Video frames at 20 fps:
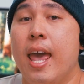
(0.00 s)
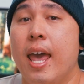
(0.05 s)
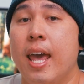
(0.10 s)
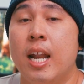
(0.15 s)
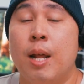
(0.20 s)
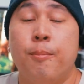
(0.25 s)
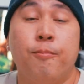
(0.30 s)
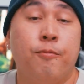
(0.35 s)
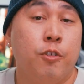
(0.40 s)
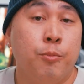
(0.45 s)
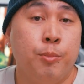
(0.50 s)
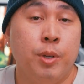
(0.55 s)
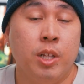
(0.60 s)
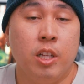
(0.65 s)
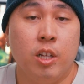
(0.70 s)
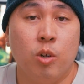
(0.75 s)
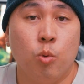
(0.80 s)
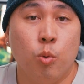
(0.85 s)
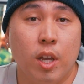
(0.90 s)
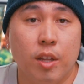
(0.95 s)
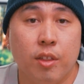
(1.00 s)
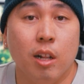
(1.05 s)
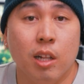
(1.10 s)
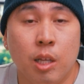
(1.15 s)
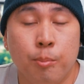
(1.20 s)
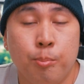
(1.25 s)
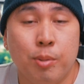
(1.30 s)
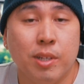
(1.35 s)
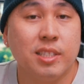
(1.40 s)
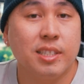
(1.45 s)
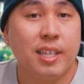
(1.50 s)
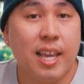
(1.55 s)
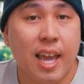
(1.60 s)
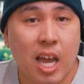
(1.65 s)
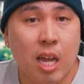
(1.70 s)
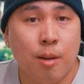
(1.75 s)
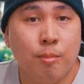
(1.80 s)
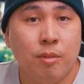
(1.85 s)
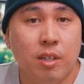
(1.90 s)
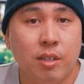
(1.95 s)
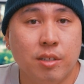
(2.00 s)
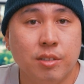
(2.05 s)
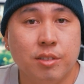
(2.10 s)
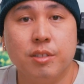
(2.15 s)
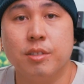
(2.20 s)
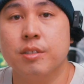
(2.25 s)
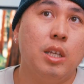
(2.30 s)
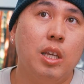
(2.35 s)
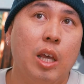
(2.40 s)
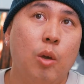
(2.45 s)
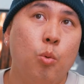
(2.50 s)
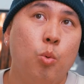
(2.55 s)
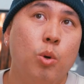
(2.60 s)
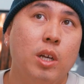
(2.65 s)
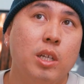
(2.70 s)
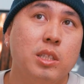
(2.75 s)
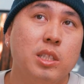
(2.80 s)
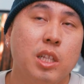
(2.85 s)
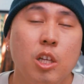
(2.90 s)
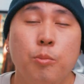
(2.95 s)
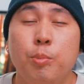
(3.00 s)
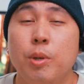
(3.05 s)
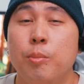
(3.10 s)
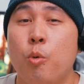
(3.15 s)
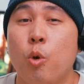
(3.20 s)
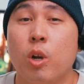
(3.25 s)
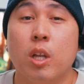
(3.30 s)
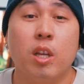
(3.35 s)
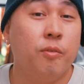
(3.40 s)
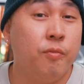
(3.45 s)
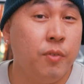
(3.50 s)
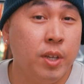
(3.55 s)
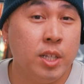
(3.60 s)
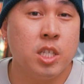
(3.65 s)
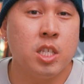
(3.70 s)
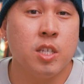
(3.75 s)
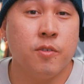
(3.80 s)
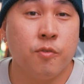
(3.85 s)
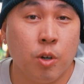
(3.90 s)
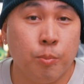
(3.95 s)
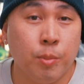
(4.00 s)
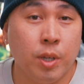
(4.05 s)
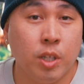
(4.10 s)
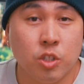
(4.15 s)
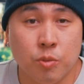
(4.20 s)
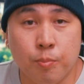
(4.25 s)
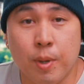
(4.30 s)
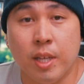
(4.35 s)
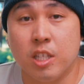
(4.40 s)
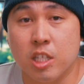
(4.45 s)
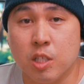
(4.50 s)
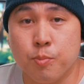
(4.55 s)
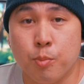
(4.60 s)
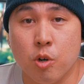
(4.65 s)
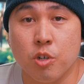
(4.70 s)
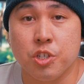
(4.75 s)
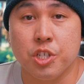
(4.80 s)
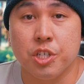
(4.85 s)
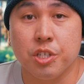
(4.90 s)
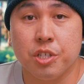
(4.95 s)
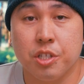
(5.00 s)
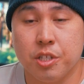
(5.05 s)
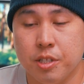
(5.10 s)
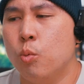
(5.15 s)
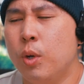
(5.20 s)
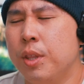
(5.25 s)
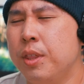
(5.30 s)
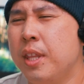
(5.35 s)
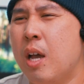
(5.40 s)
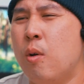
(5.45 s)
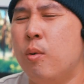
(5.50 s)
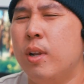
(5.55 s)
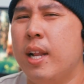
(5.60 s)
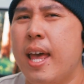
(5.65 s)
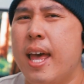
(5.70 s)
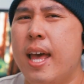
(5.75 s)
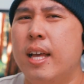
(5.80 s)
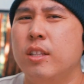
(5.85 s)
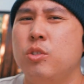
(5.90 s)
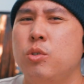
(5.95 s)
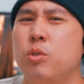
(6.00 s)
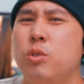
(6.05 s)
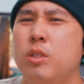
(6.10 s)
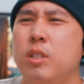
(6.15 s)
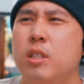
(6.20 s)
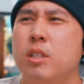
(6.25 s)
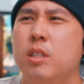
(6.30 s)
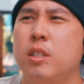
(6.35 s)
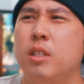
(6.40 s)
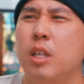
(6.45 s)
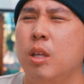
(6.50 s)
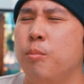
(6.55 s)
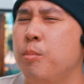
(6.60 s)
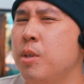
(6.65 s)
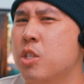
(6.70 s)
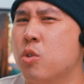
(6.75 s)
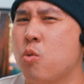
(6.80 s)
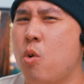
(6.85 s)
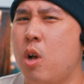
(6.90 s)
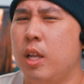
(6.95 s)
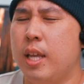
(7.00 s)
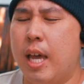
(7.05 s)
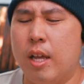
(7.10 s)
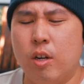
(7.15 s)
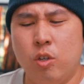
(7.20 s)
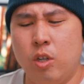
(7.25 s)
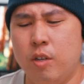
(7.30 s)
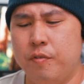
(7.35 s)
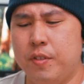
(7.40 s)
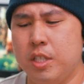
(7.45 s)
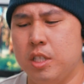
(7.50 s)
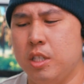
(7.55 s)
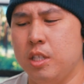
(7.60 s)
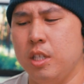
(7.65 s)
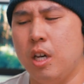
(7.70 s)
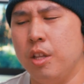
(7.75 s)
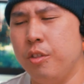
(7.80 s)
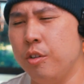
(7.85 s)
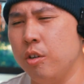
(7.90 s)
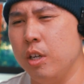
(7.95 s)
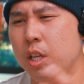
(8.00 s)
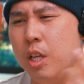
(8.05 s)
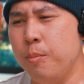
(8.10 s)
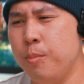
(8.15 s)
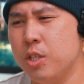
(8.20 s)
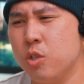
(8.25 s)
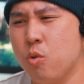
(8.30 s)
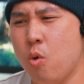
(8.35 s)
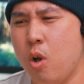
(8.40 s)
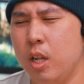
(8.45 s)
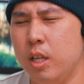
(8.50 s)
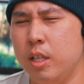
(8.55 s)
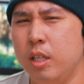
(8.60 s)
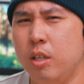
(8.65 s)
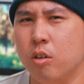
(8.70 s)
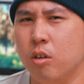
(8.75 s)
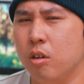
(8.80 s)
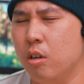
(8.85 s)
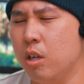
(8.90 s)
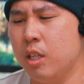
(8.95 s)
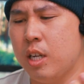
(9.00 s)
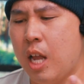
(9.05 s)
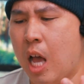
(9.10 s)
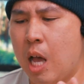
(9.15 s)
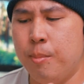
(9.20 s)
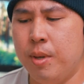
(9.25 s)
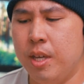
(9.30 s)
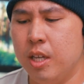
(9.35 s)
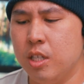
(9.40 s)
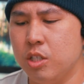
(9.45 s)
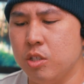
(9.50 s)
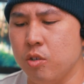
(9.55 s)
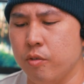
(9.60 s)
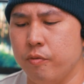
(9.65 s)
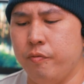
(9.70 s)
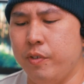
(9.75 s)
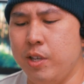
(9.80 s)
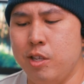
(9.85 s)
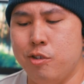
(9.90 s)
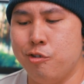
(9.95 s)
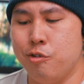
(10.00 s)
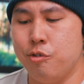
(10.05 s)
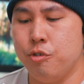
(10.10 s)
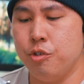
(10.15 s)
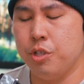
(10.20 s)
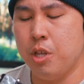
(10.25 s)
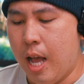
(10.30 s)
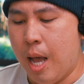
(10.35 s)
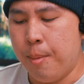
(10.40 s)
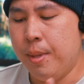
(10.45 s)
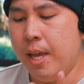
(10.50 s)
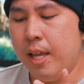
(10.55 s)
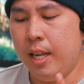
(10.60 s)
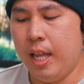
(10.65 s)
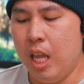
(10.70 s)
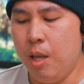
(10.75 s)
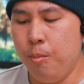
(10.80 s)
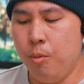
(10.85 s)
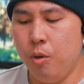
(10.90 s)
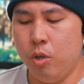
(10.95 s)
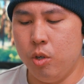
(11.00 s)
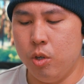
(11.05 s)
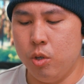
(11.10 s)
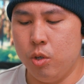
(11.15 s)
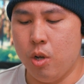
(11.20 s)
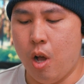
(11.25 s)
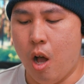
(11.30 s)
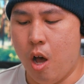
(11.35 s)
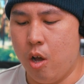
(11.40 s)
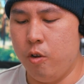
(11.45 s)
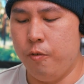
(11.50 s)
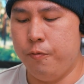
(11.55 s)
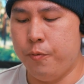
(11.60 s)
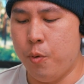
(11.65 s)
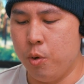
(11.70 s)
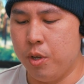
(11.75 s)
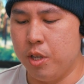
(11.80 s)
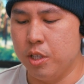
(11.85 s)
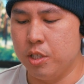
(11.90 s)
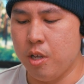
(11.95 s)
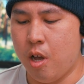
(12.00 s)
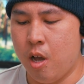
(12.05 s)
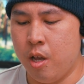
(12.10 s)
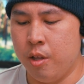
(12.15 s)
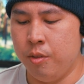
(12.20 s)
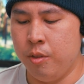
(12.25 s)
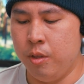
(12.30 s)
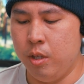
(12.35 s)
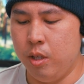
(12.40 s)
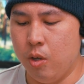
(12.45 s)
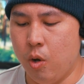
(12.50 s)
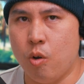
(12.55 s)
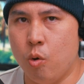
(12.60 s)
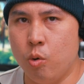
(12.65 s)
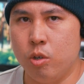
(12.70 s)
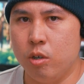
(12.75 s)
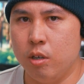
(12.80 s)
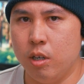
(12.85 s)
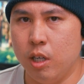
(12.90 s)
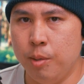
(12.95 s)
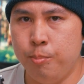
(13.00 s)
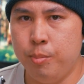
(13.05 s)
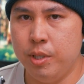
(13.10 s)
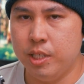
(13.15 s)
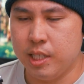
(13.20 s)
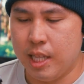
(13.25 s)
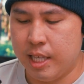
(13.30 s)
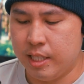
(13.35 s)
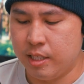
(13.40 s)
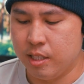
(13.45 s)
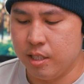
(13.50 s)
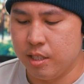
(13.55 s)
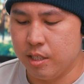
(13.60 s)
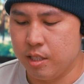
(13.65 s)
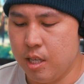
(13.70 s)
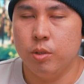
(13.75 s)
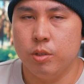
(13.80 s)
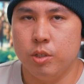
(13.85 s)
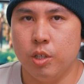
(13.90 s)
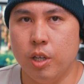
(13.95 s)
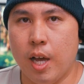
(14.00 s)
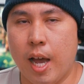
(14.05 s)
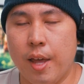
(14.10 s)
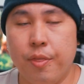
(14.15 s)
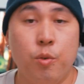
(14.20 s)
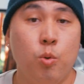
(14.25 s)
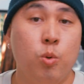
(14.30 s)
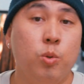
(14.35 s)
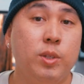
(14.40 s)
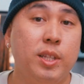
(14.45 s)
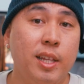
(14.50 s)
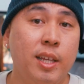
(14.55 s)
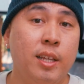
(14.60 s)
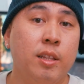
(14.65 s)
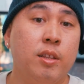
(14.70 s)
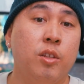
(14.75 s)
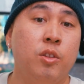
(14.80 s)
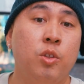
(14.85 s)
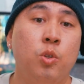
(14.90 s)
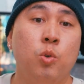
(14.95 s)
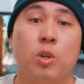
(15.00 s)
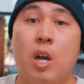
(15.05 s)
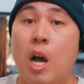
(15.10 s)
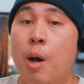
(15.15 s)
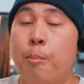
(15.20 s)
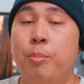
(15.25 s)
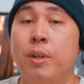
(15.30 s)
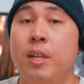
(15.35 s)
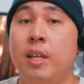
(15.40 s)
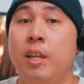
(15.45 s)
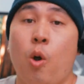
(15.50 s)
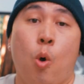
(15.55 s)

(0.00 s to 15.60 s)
and I'm familiar with Olympus cameras, it was a little bit more convincing for me to make this purchase. One thing I want to add to the image quality, I don't know if this is under image quality or ergonomics or features. I'm not able to autofocus on the older Olympus lenses. I do think the new company